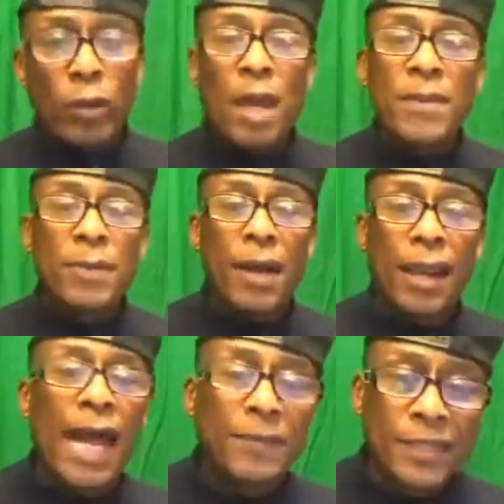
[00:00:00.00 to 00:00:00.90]
What I mean by
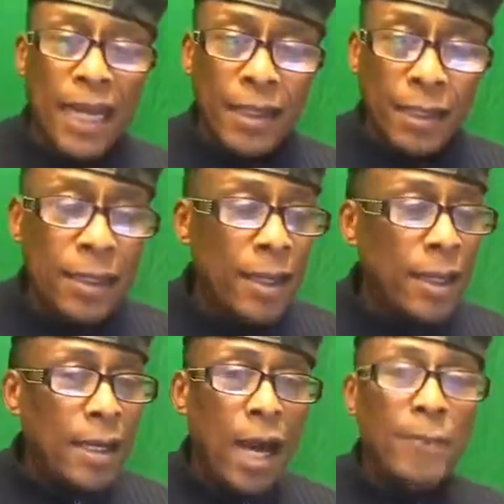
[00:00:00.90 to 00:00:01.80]
lopsided,
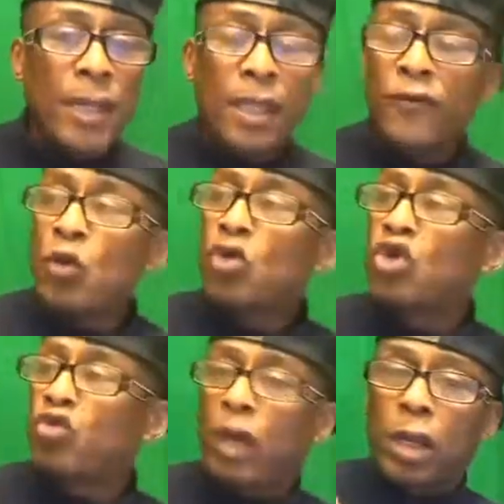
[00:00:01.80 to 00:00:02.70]
I mean if you
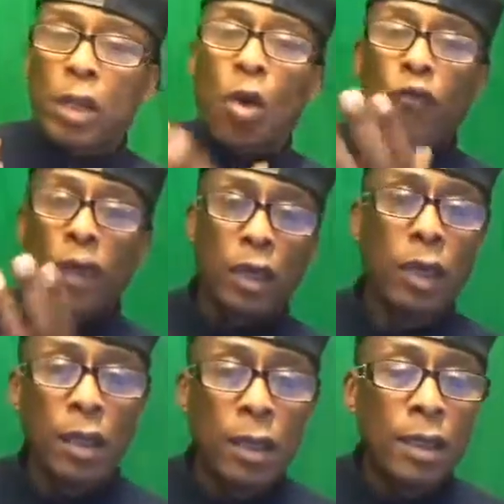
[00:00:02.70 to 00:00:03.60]
strictly over
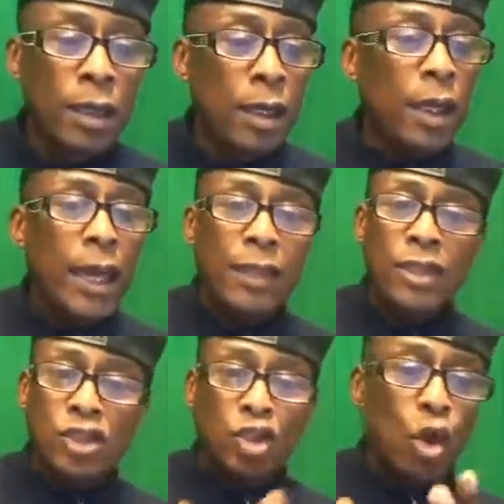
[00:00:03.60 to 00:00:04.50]
here and
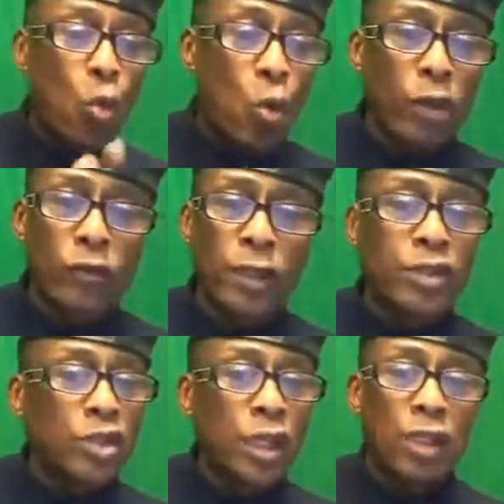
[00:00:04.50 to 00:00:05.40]
this is your one
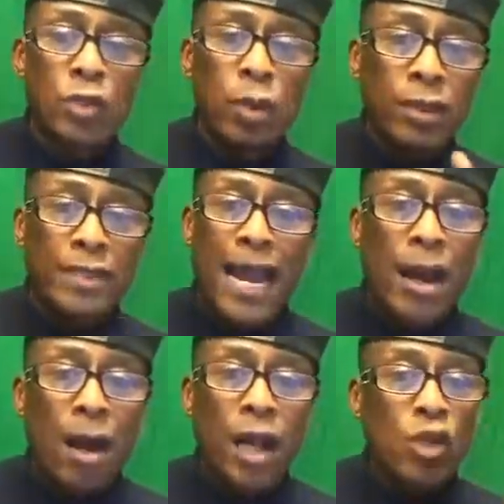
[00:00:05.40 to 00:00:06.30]
religion and you are
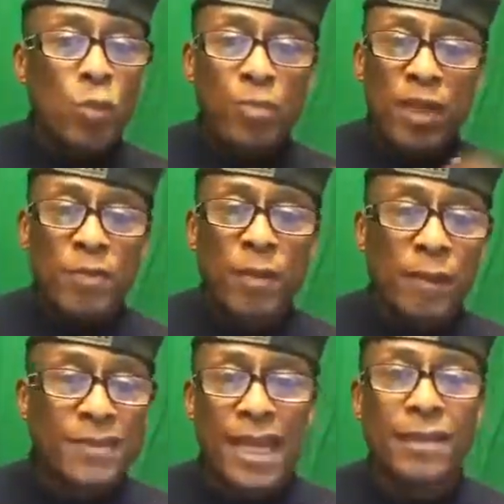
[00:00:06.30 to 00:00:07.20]
diehard and you beating people
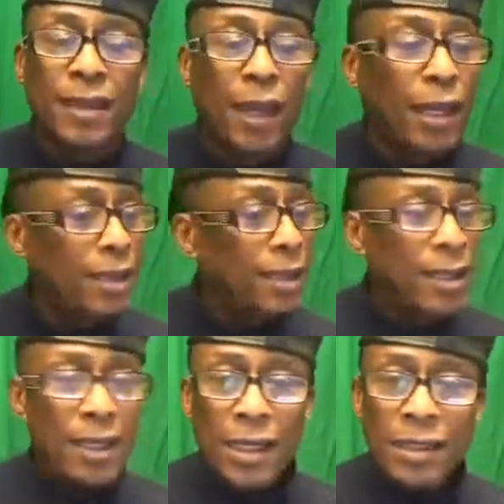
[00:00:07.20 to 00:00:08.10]
upside the head,
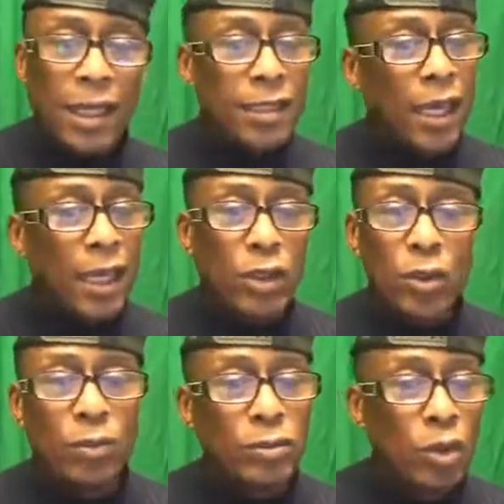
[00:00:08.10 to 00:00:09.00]
then yeah,
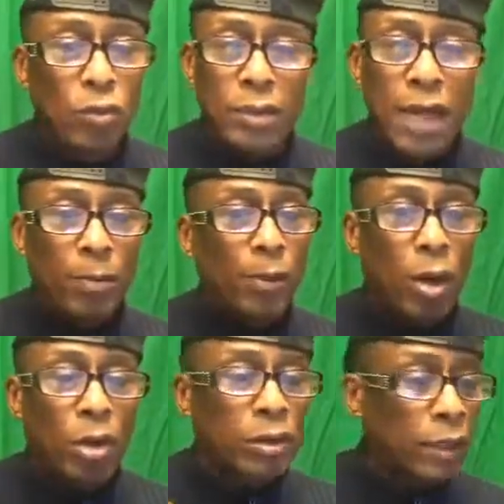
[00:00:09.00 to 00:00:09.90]
you kind of
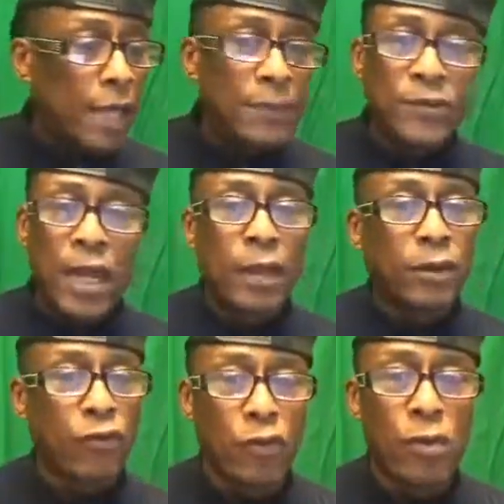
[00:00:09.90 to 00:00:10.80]
belong to the lopsided
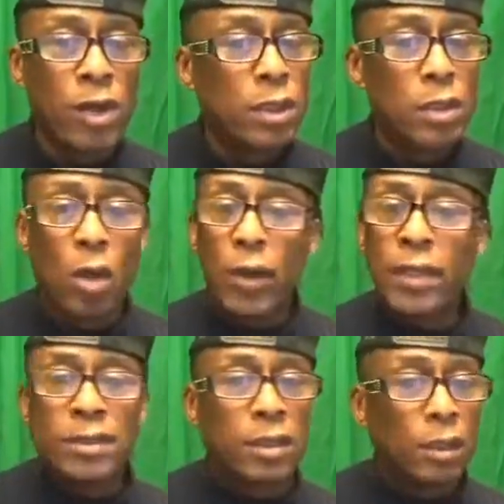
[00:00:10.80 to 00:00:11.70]
crew. No
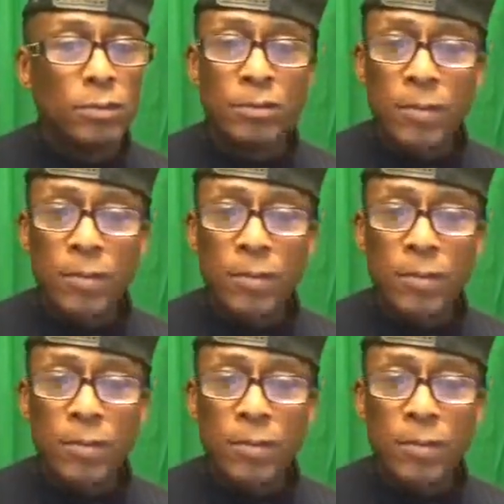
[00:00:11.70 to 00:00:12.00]
insult.